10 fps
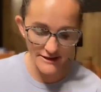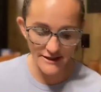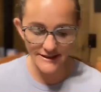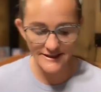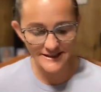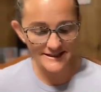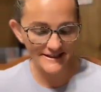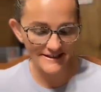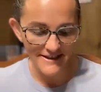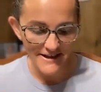
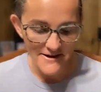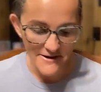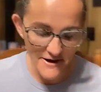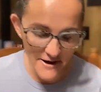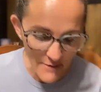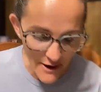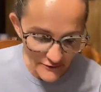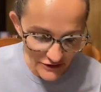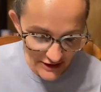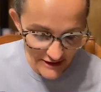Jesus. come
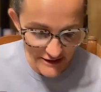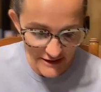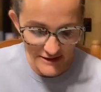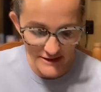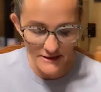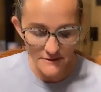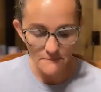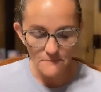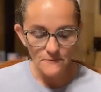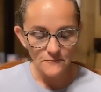on, Jesus.
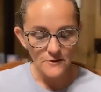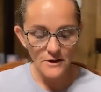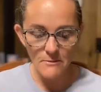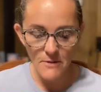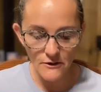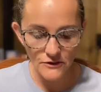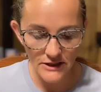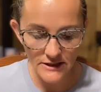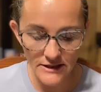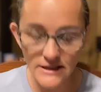Come on,
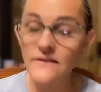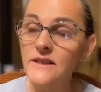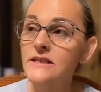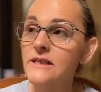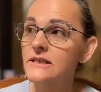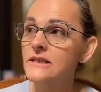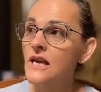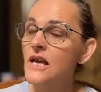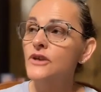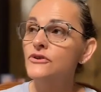Jesus. And this
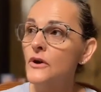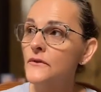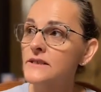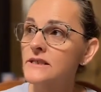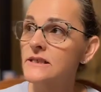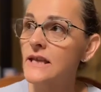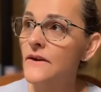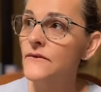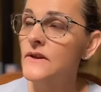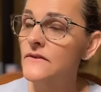is, you know, this is
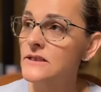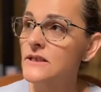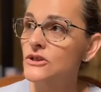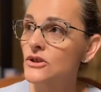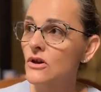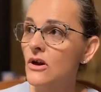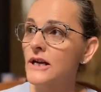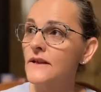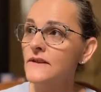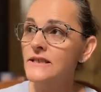heavy and this is a
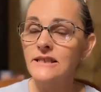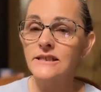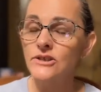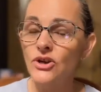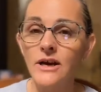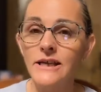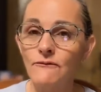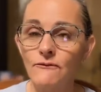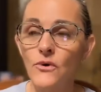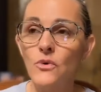lot. And this is
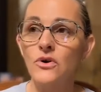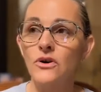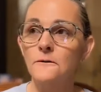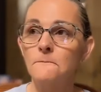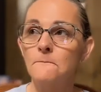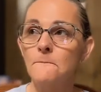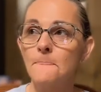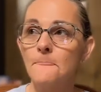not for